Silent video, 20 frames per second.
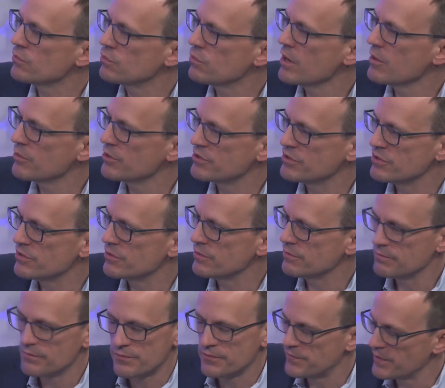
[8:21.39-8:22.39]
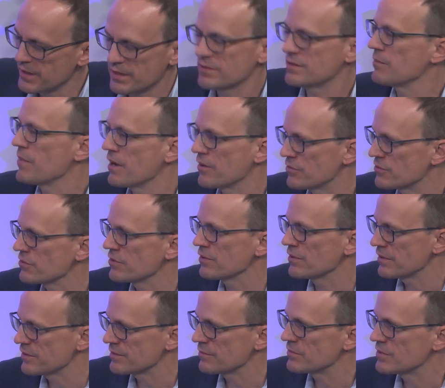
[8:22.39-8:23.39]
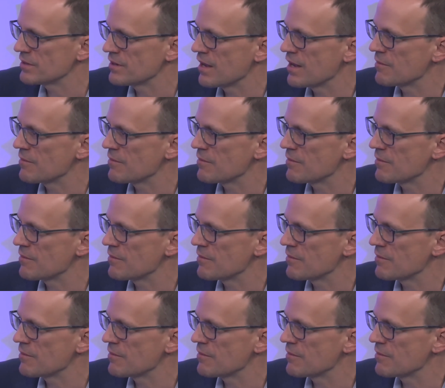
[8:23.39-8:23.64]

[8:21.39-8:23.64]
what would you fix about journalism today,